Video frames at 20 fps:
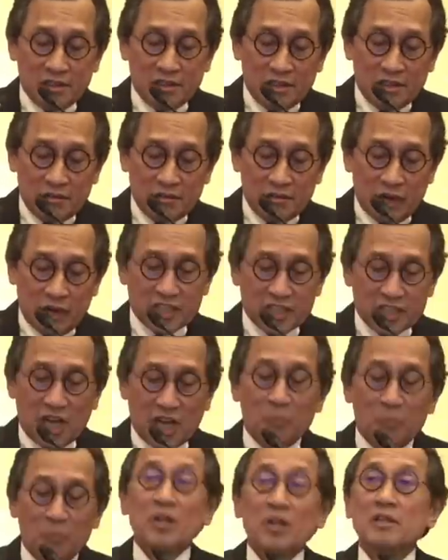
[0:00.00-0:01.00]
for
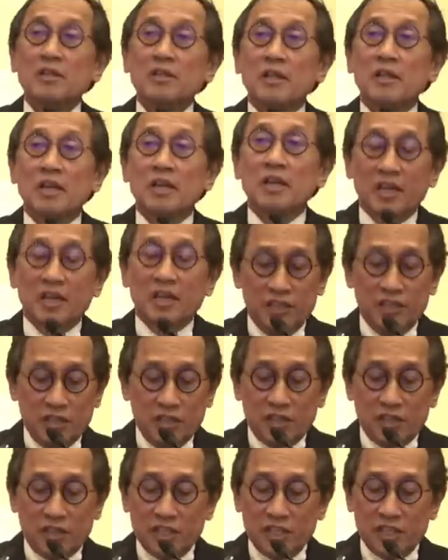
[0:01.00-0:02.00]
example, is
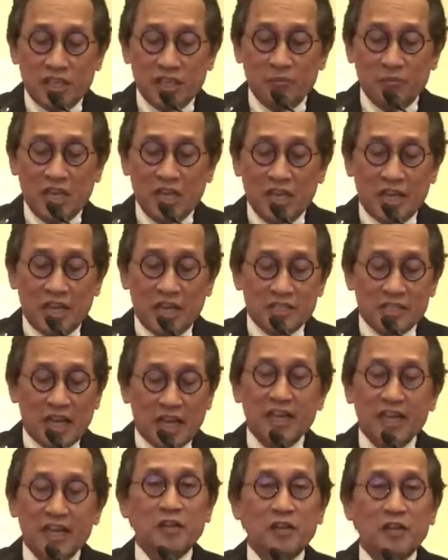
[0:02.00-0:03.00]
not the same thing as
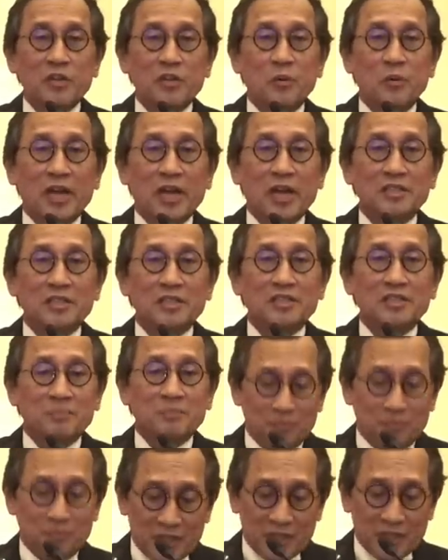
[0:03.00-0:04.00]
siding with the West.
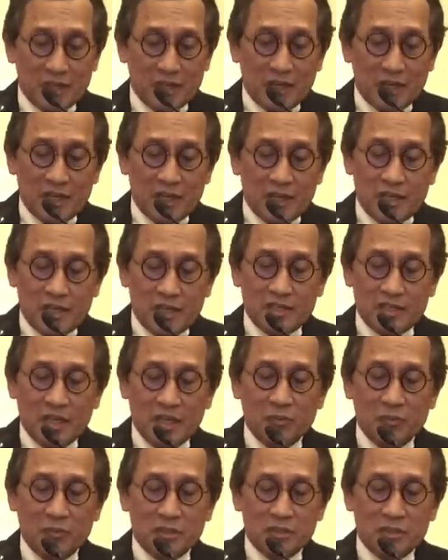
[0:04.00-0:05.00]
This
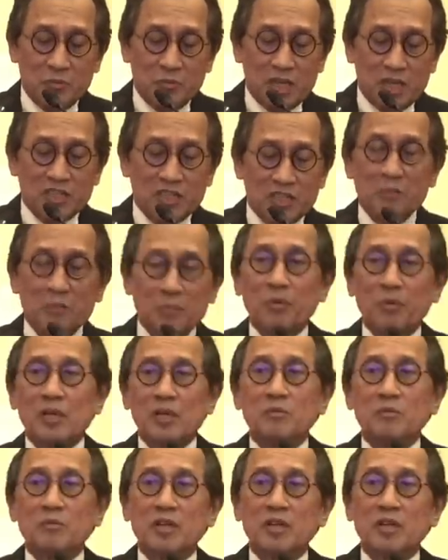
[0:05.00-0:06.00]
seems to be a simple
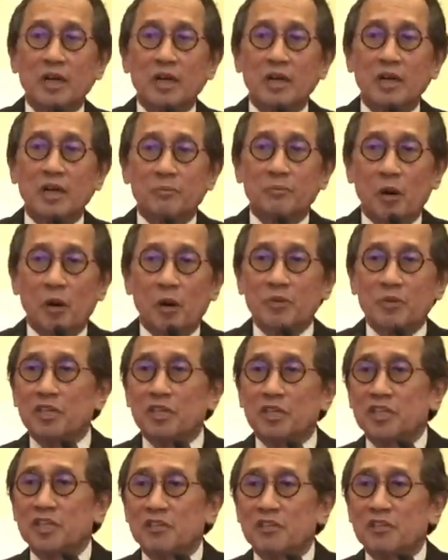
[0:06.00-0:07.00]

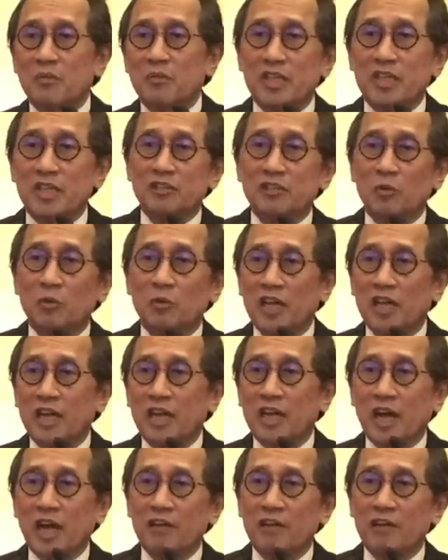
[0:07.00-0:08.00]
proposition, but it's one
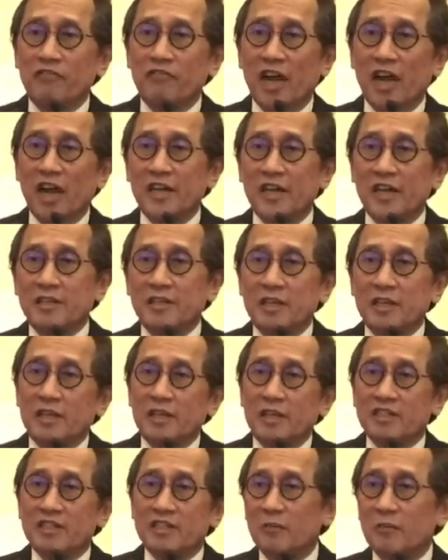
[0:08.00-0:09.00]
that I find
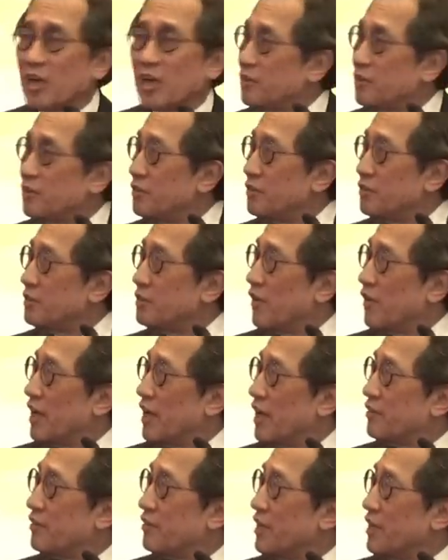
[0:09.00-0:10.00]
some countries find
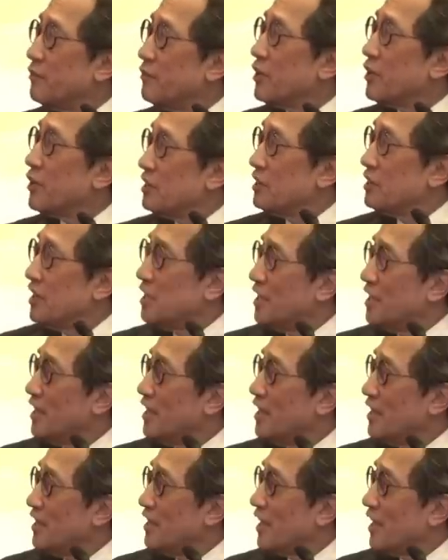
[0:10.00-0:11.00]
great difficulty
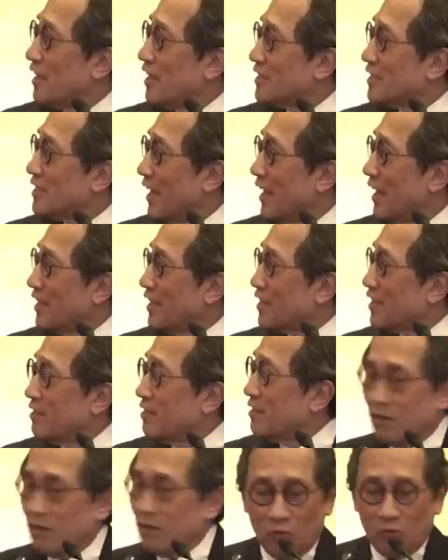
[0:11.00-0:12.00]
in understanding.
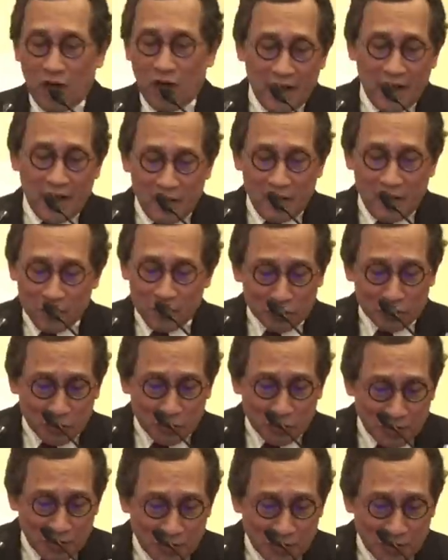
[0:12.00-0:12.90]
Why, I'm not sure.